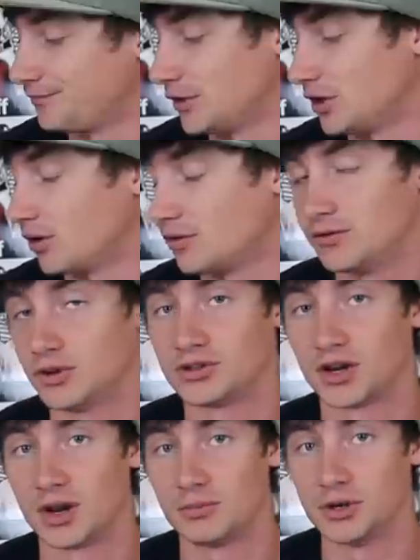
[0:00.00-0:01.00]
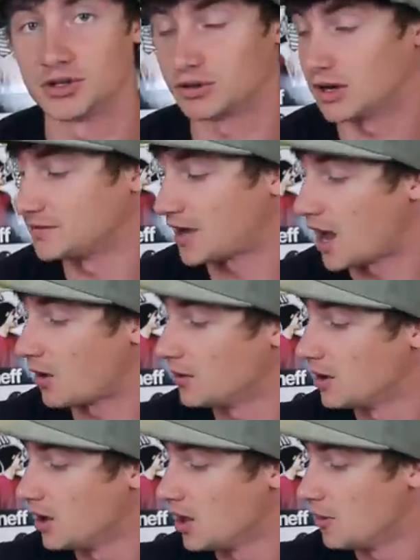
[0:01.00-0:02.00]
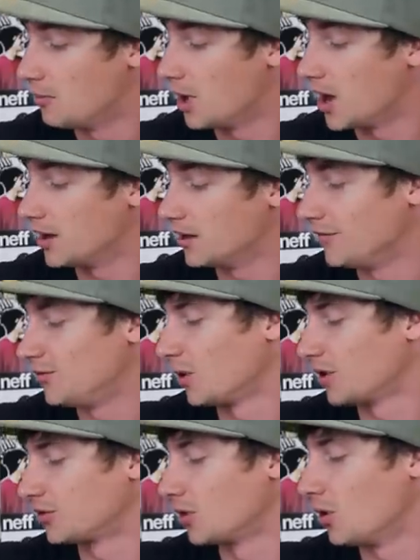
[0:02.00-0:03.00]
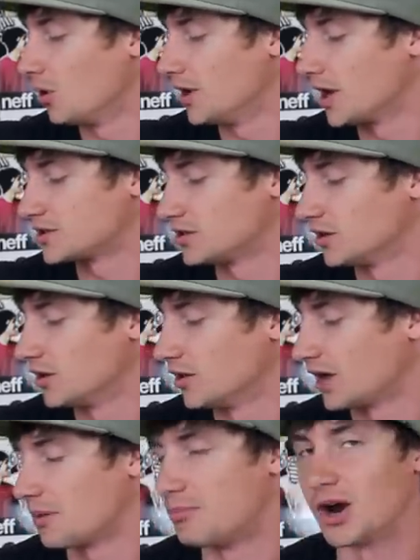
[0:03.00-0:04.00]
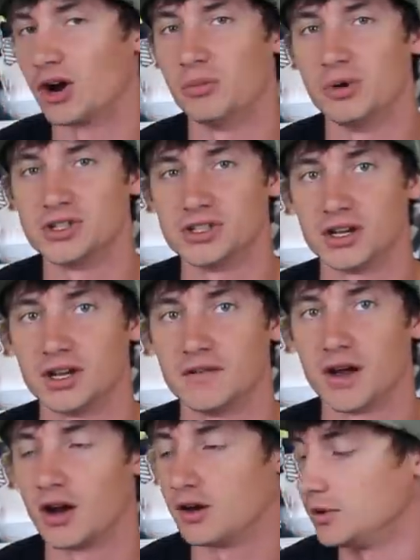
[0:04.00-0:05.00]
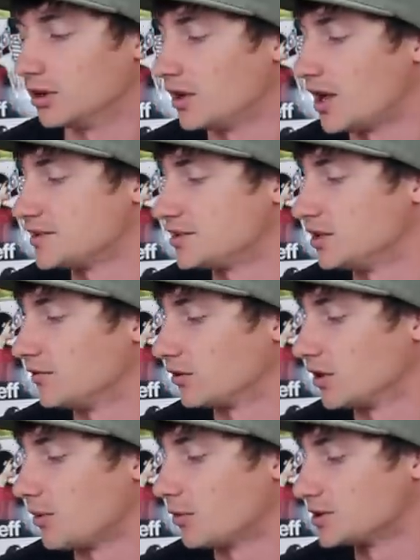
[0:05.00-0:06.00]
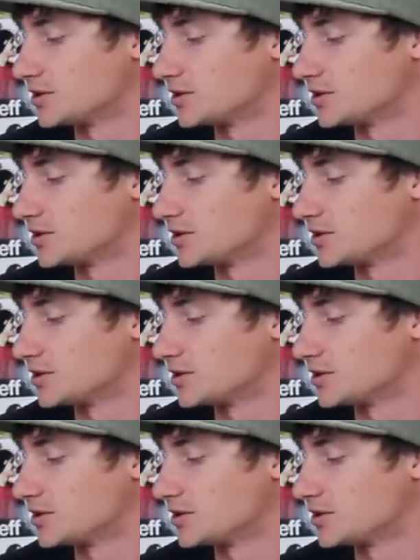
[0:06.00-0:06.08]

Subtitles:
you know, if you're trying to push around town. But if you want to throw an extra, like a barrel bushing in there, it'll be a lot stiffer, a lot more